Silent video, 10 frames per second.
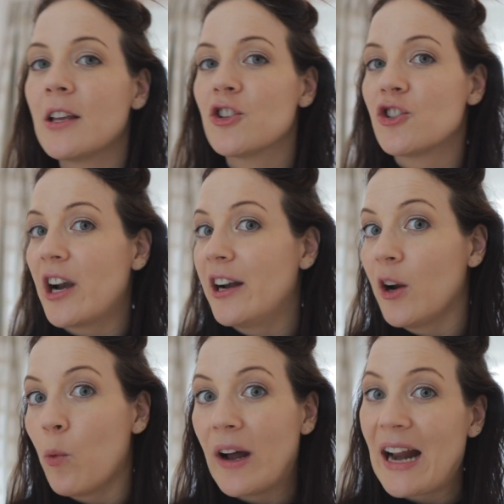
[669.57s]

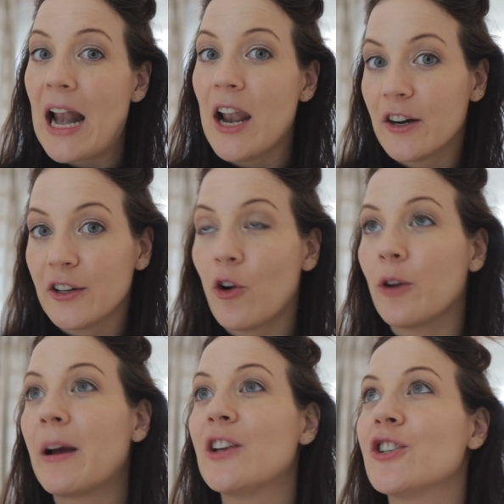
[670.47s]
sharing what I learned
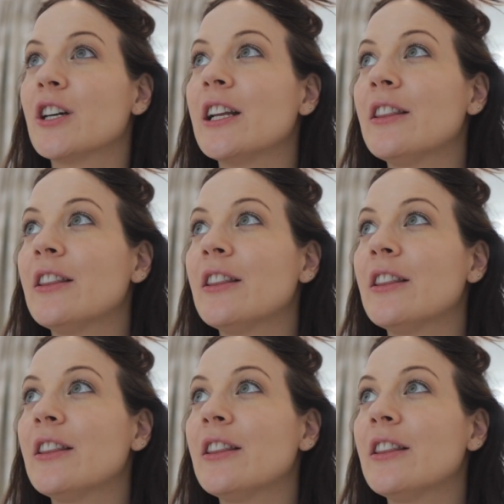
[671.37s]
on my journey.